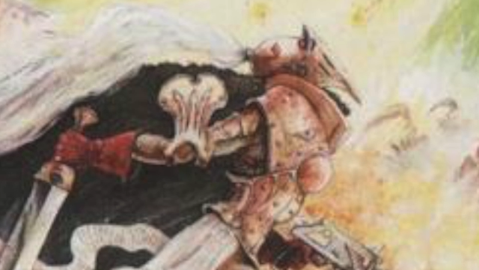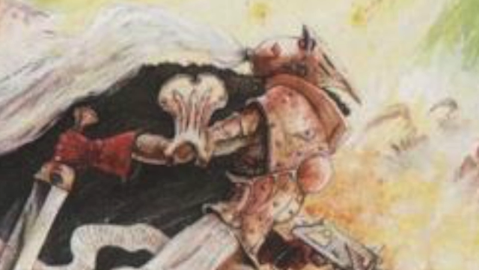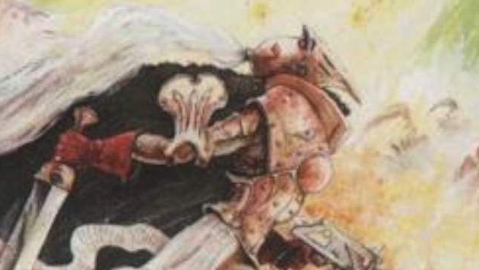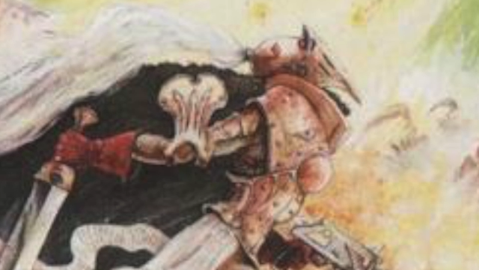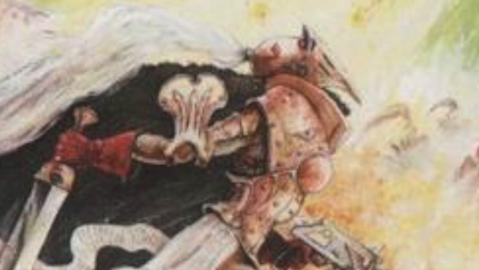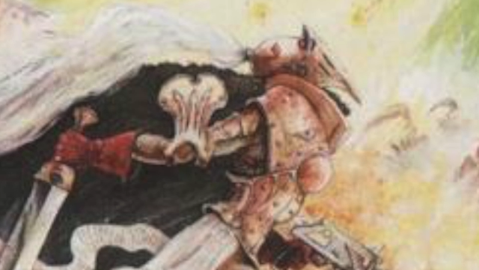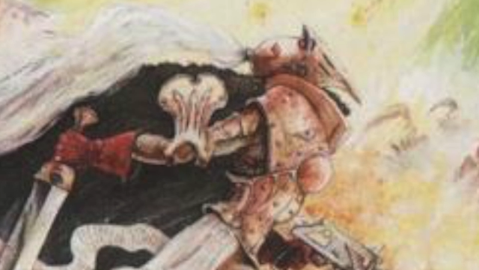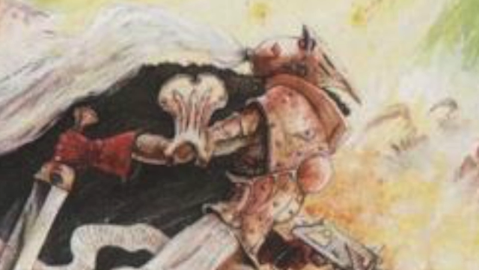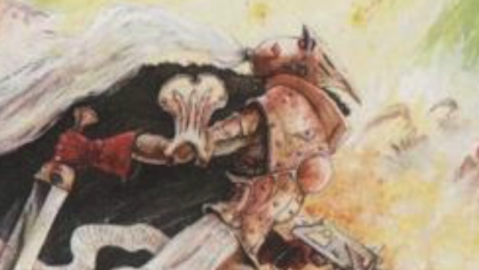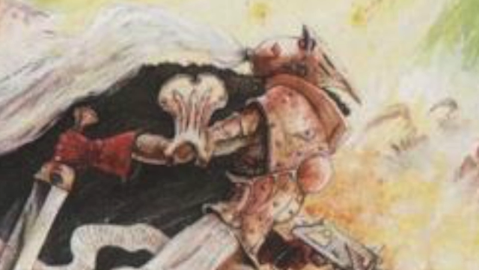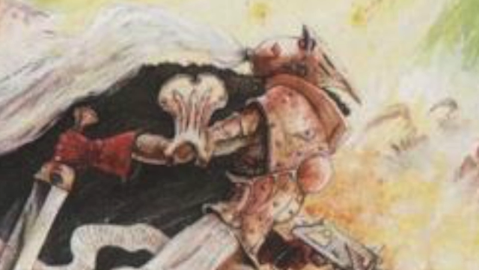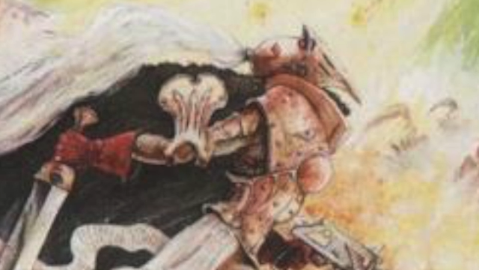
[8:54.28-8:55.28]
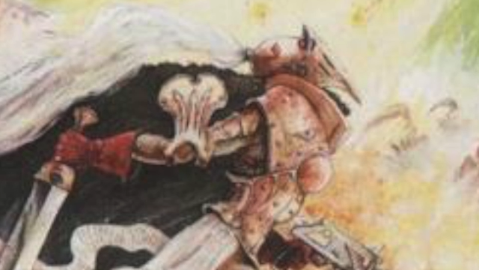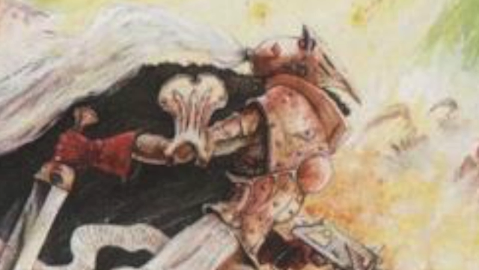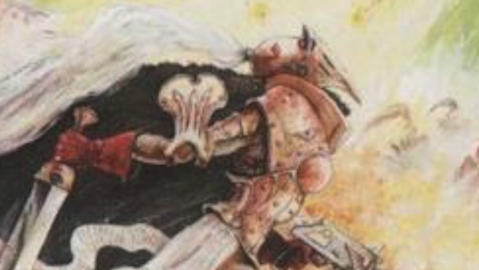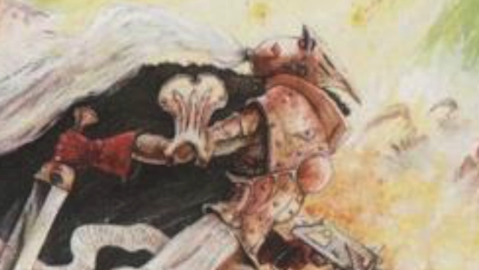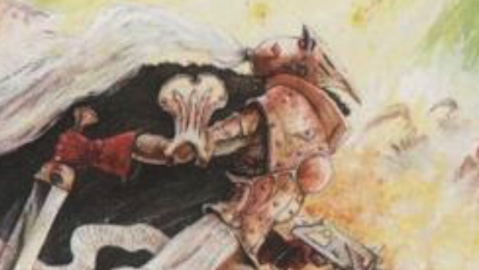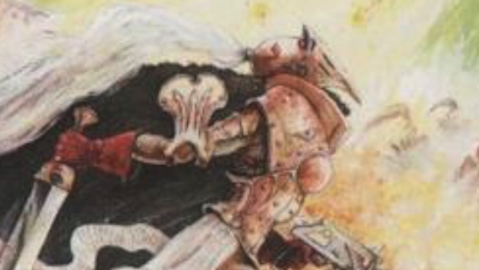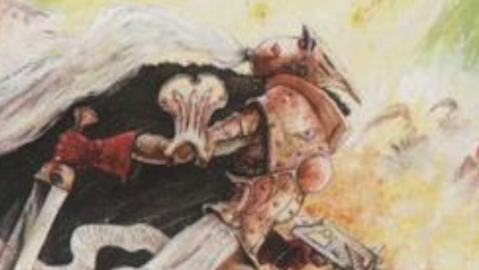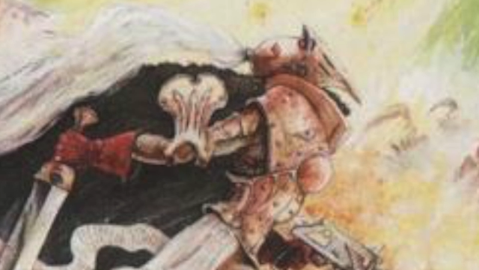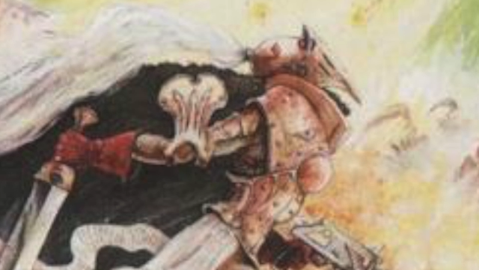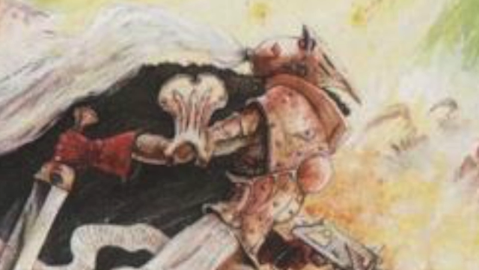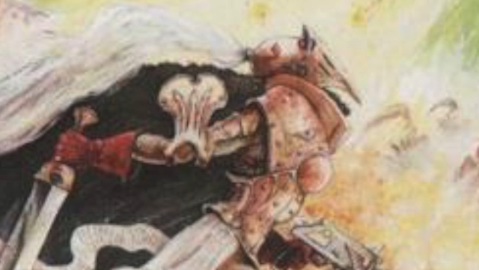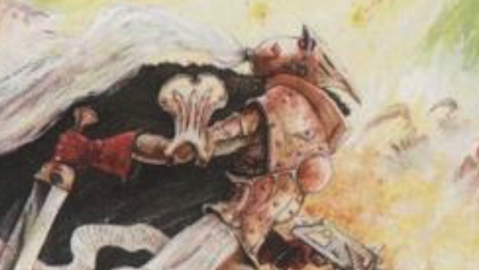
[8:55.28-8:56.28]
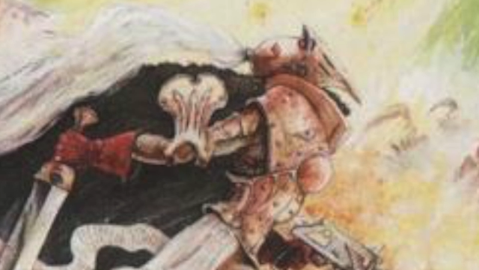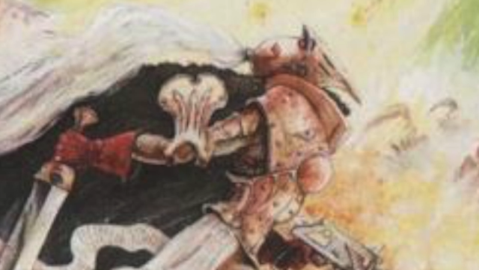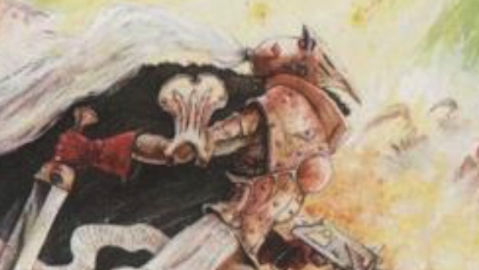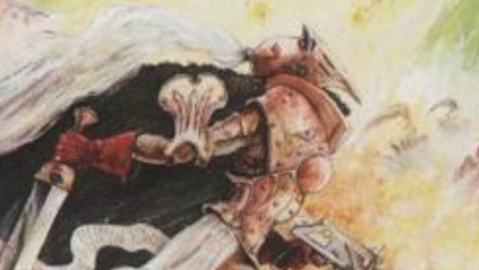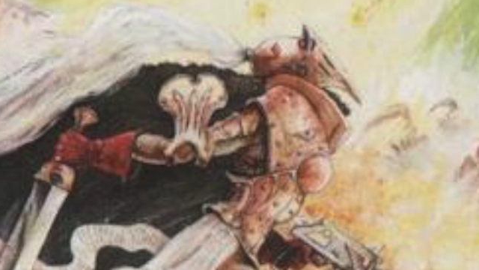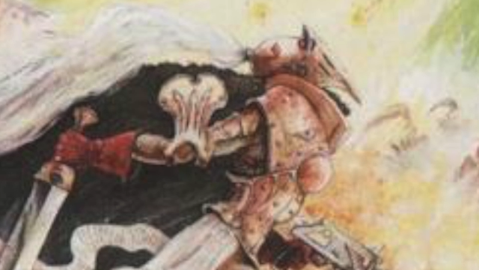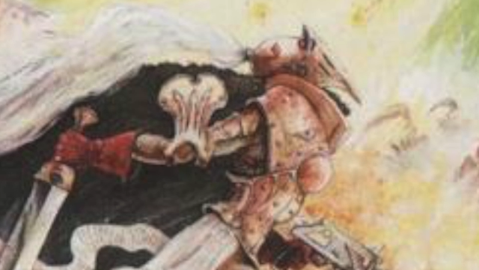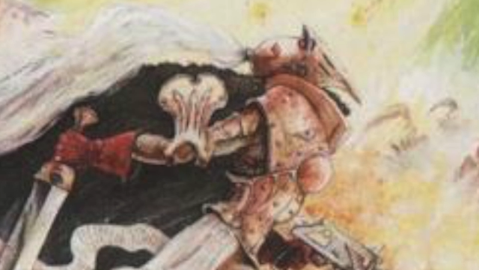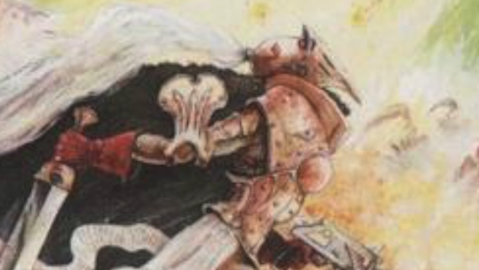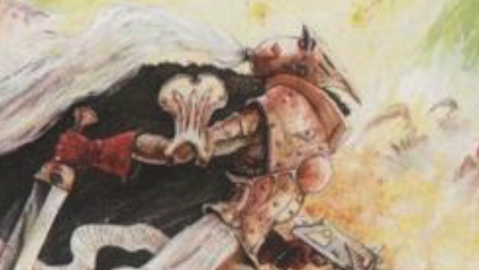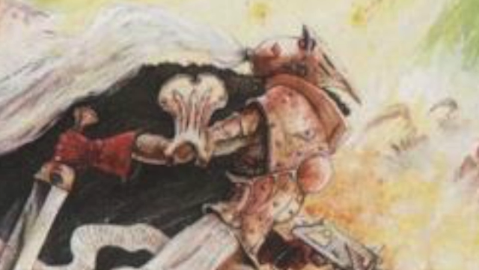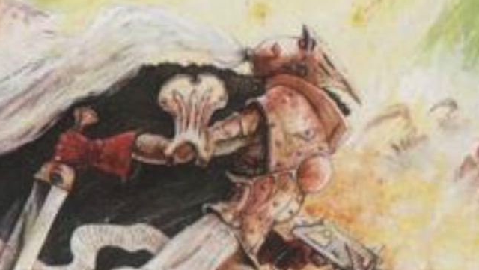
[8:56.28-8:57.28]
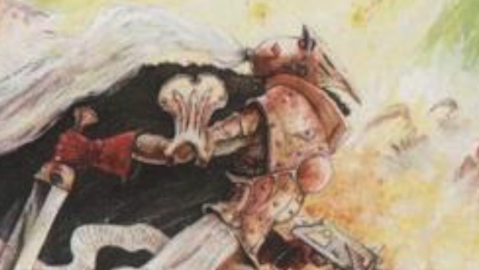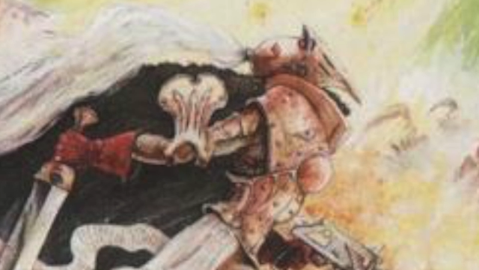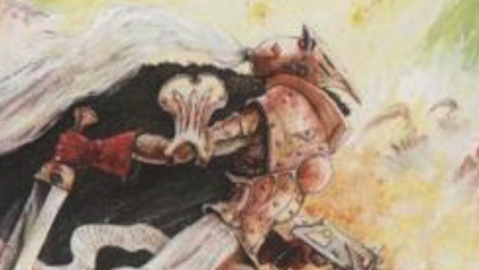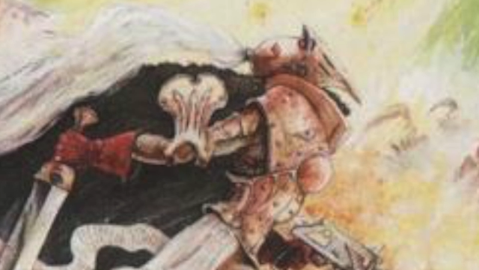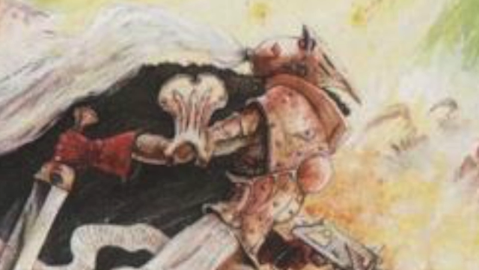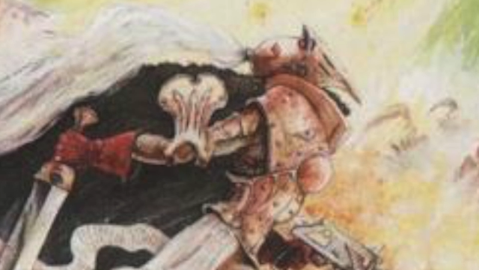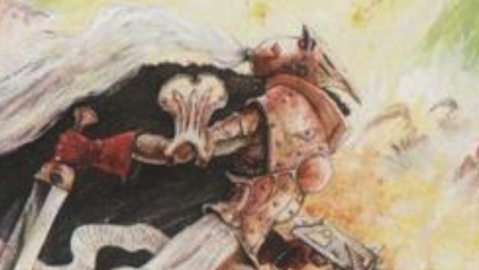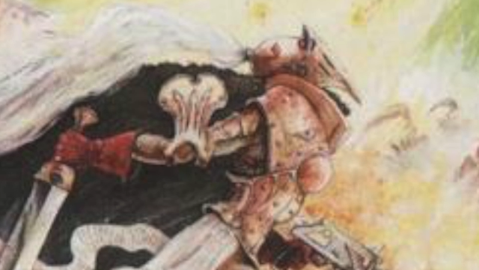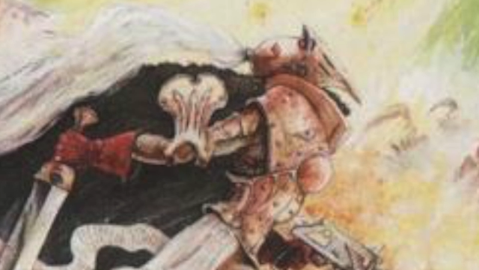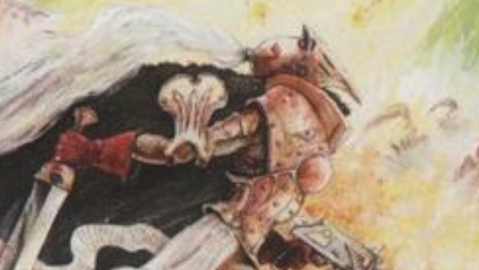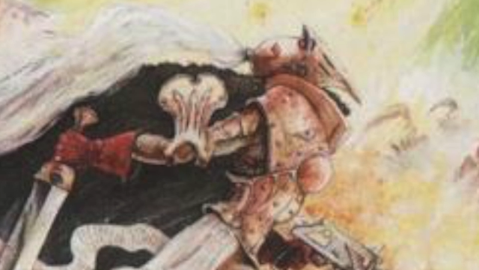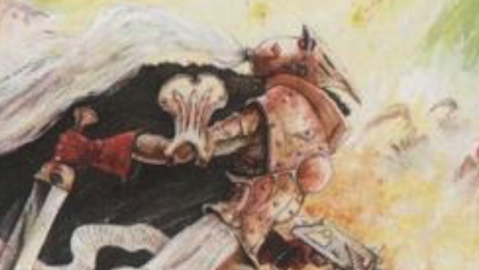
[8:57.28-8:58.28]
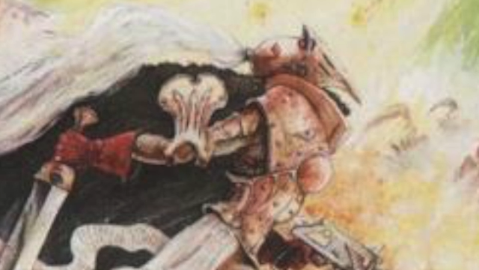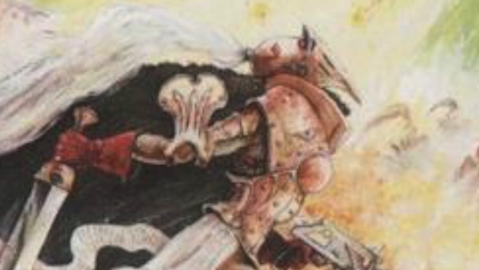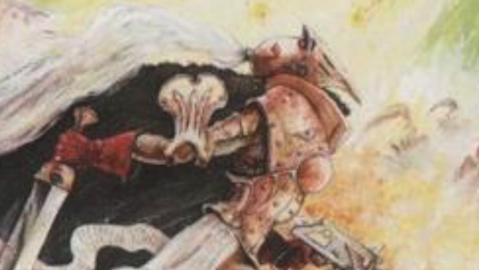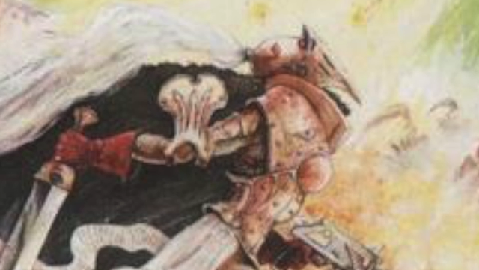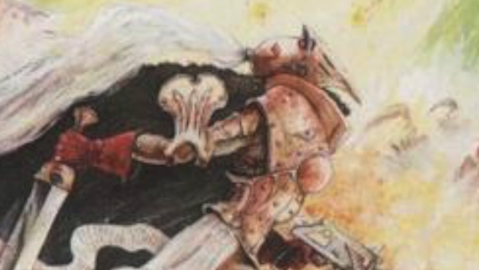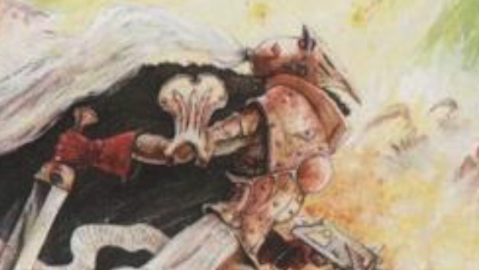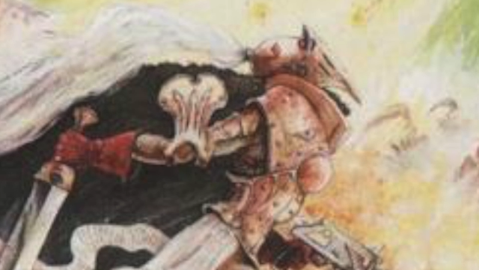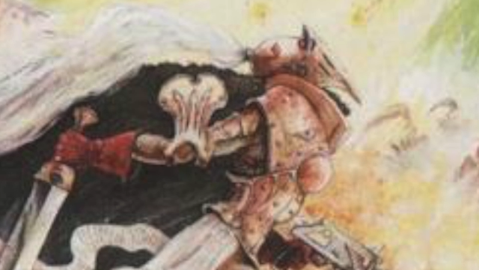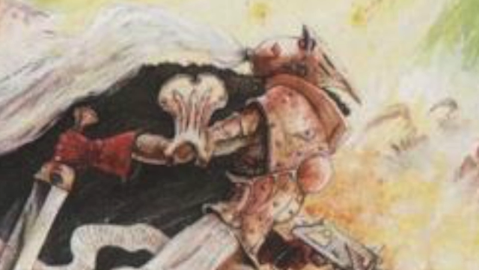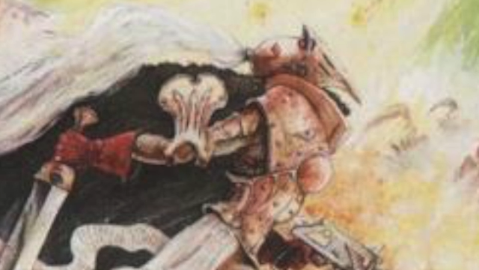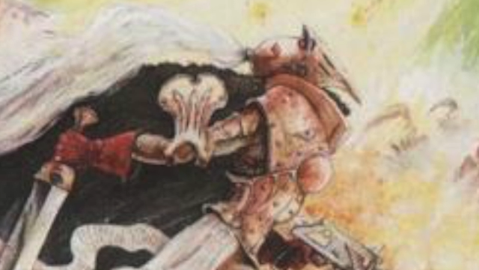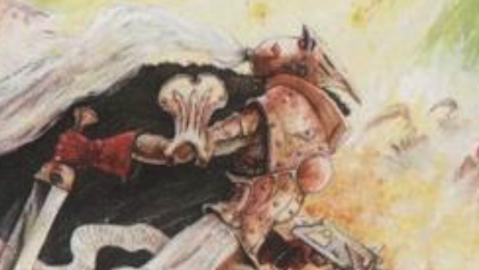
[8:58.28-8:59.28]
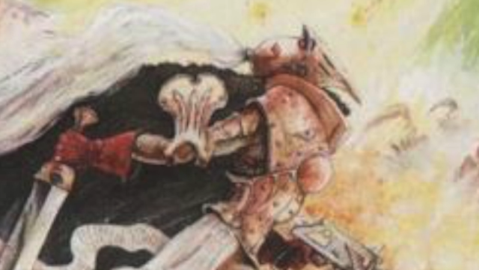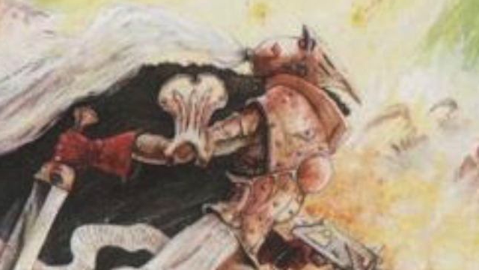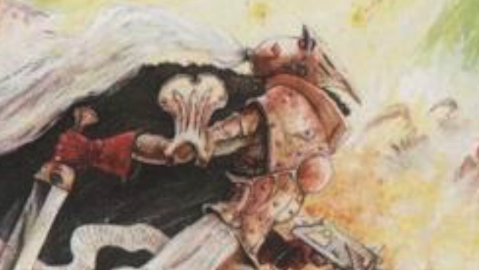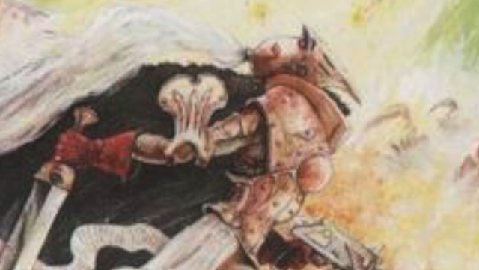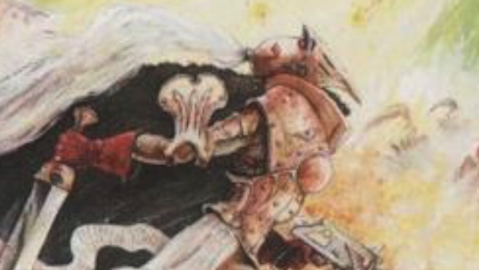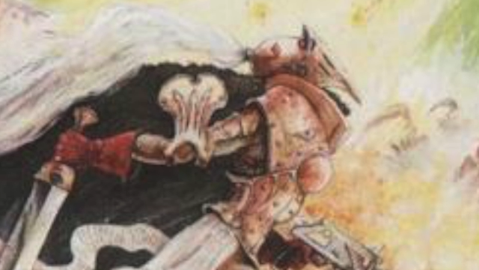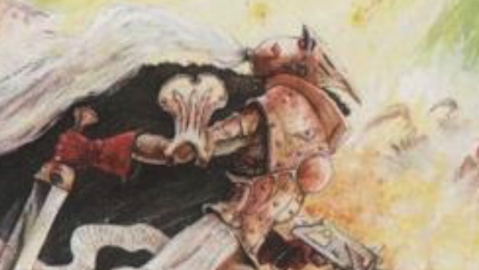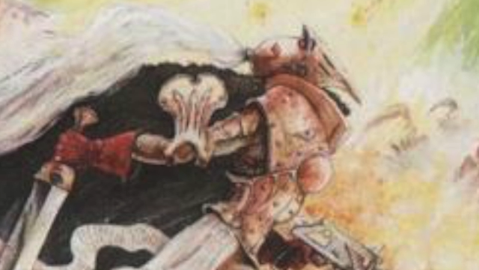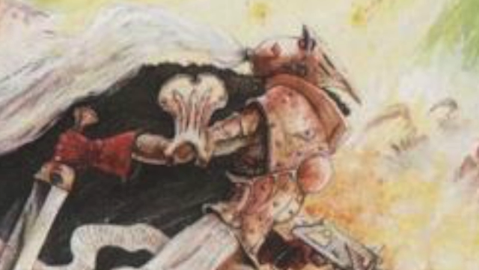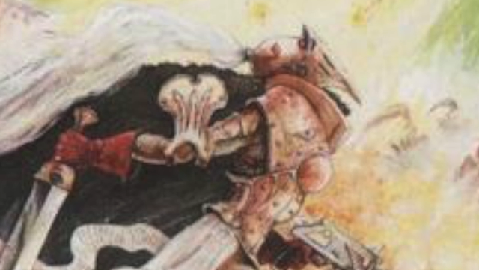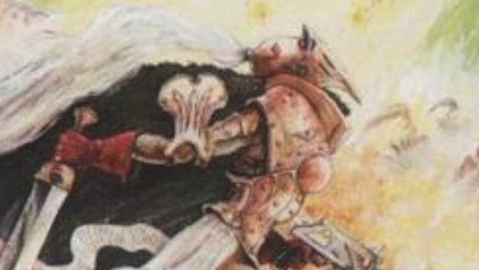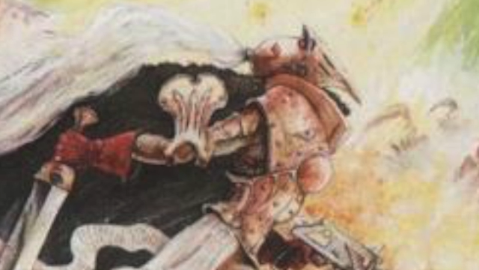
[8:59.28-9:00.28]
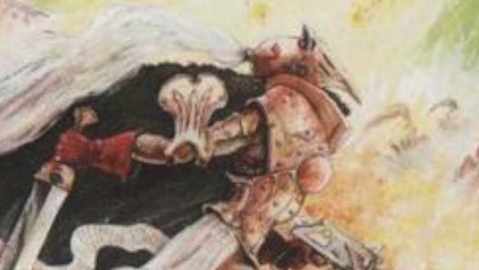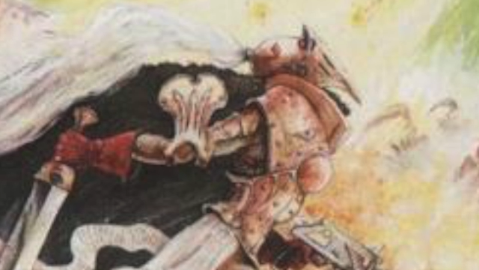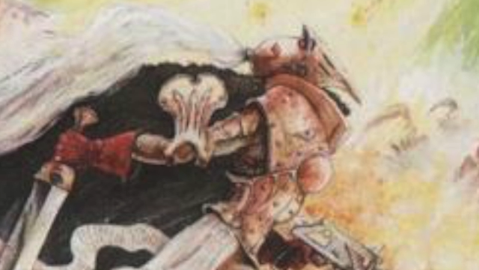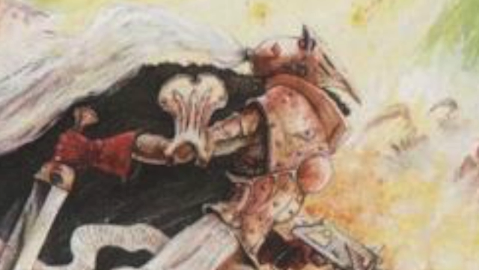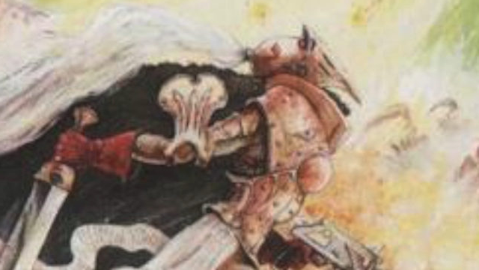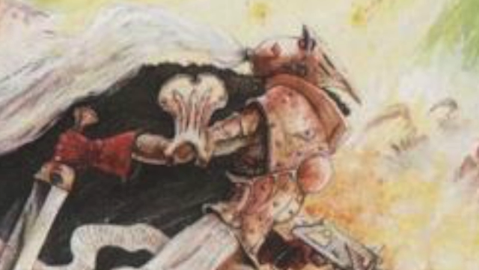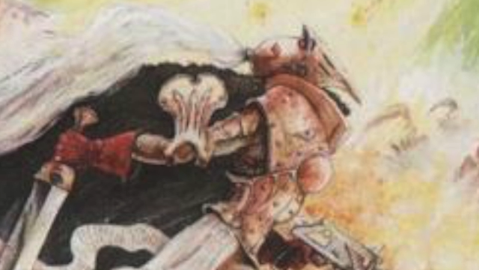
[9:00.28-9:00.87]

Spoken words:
(no speaker visible)